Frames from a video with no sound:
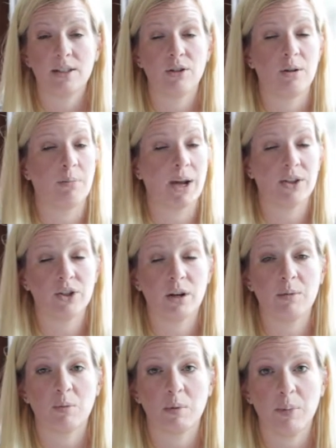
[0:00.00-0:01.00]
do the best job
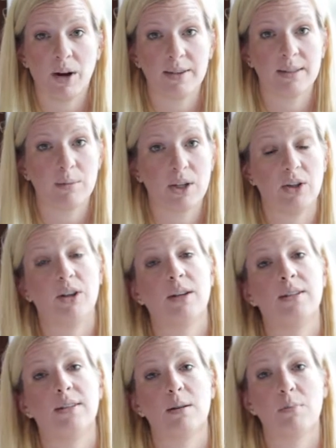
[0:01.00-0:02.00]
that we possibly
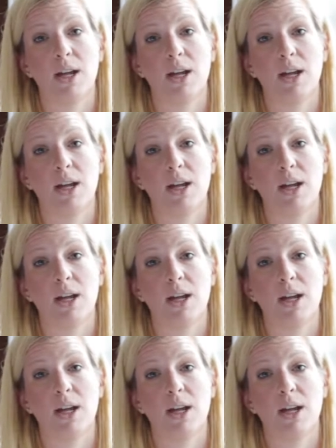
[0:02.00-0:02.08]
could to